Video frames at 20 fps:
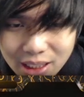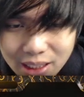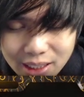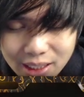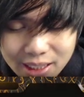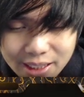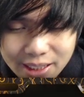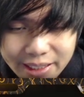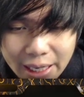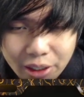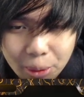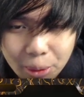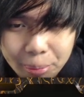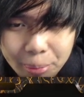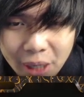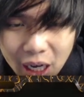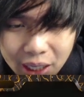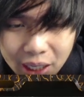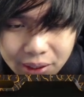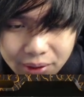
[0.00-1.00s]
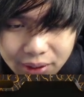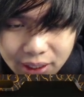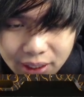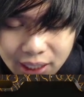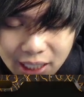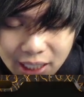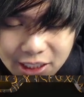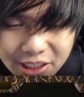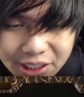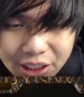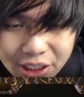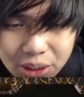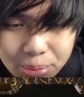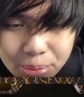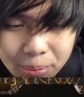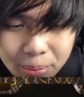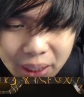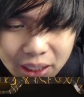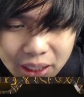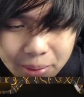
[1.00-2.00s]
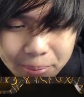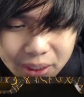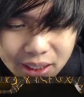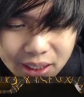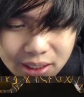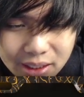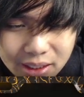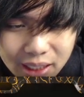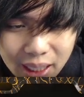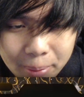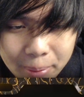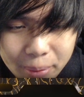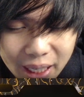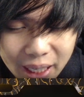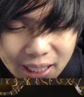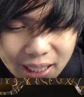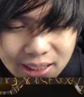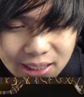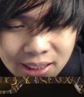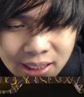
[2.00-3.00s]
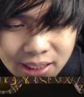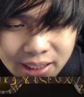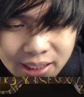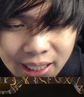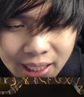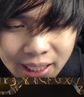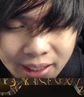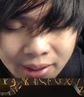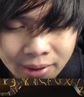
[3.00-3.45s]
He's down a pawn, has a terrible minor piece, and black has an attack.